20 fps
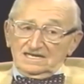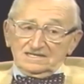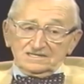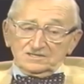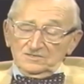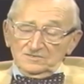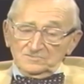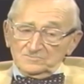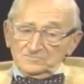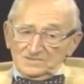I
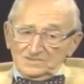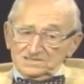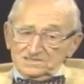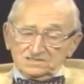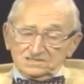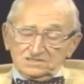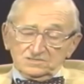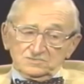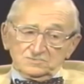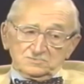don't
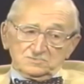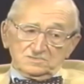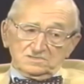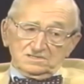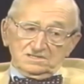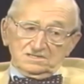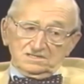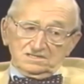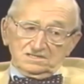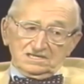want you
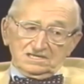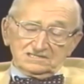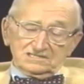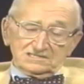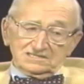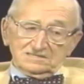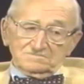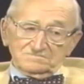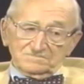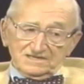to
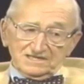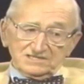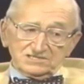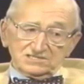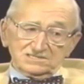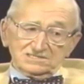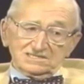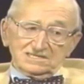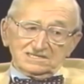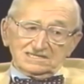get the
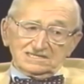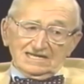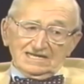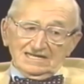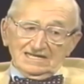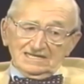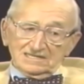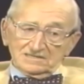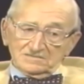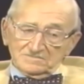impression that
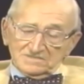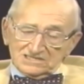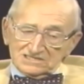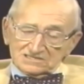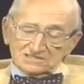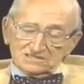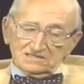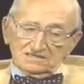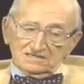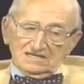I
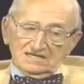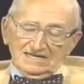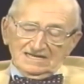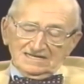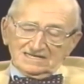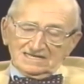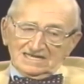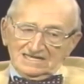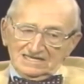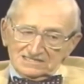
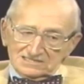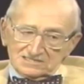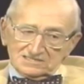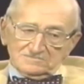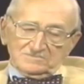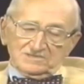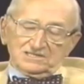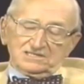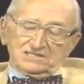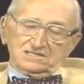
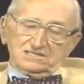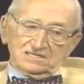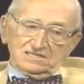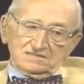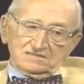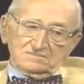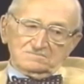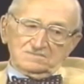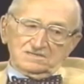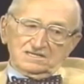underestimated
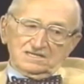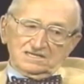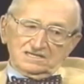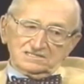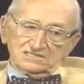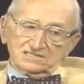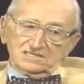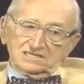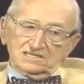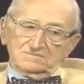him
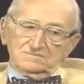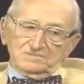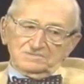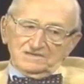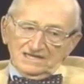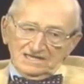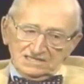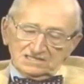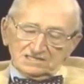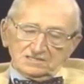as a
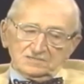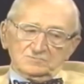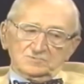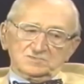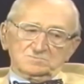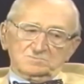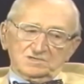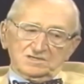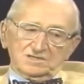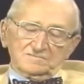brain. He
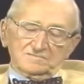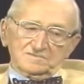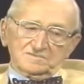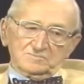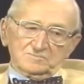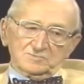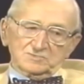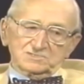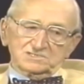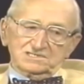was one of
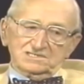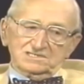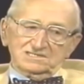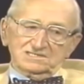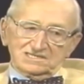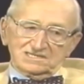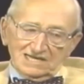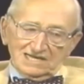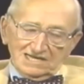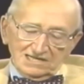the most
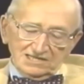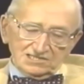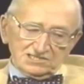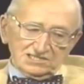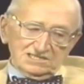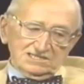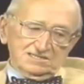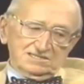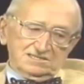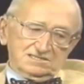
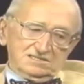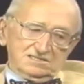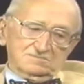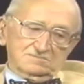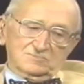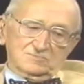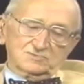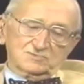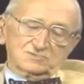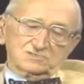intelligent
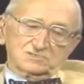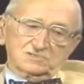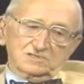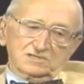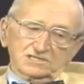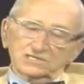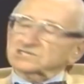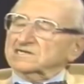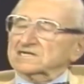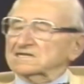and most
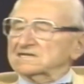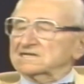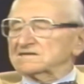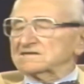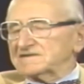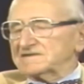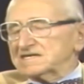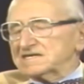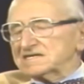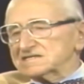
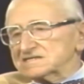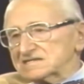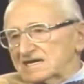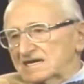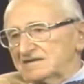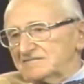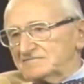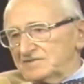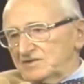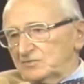original thinkers
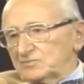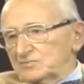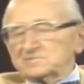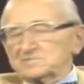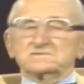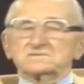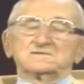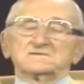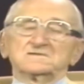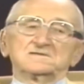I have
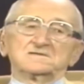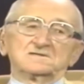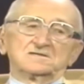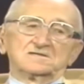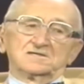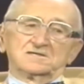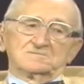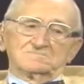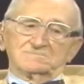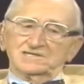known.
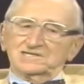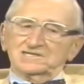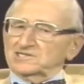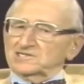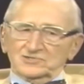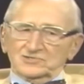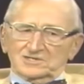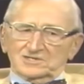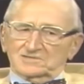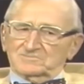But
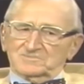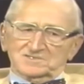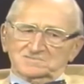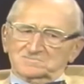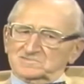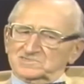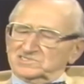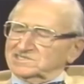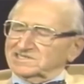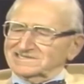
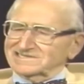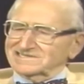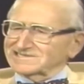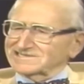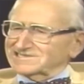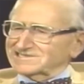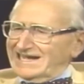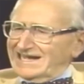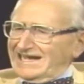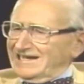economics was
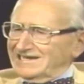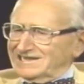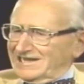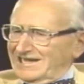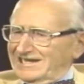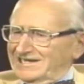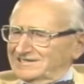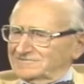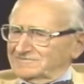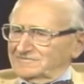just a
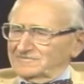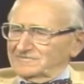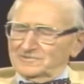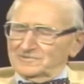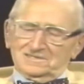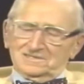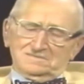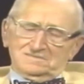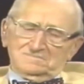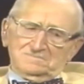sideline
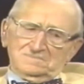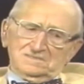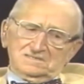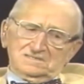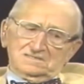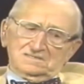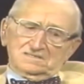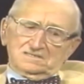for him.